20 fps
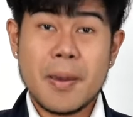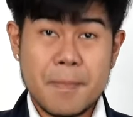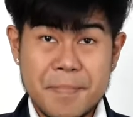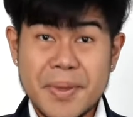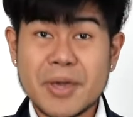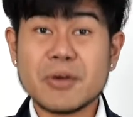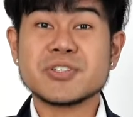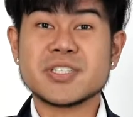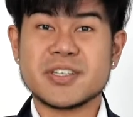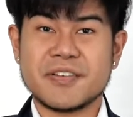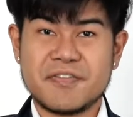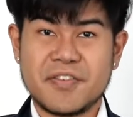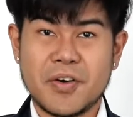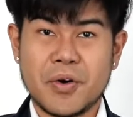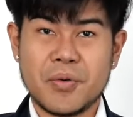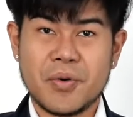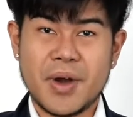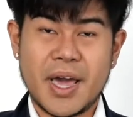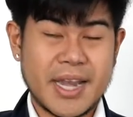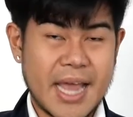
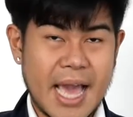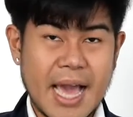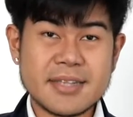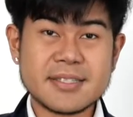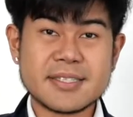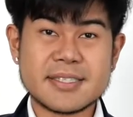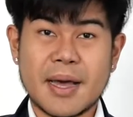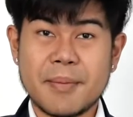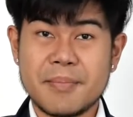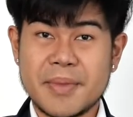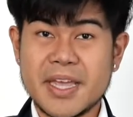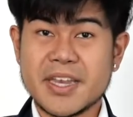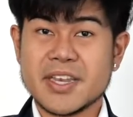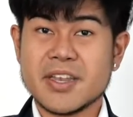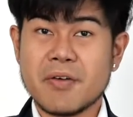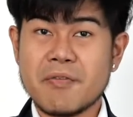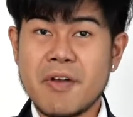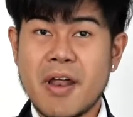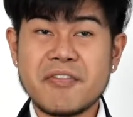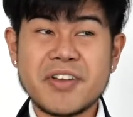beautiful and handsome in
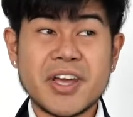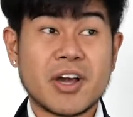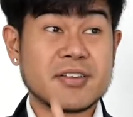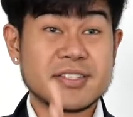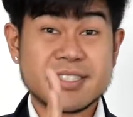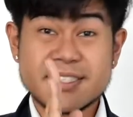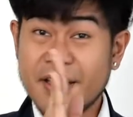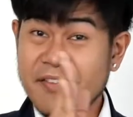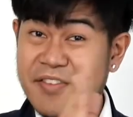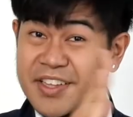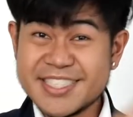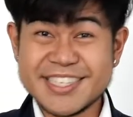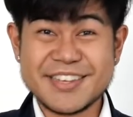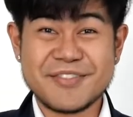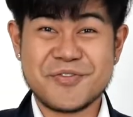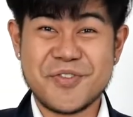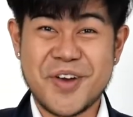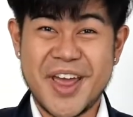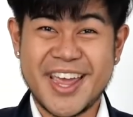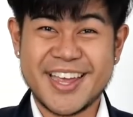the very
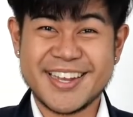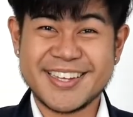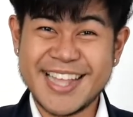conservative way.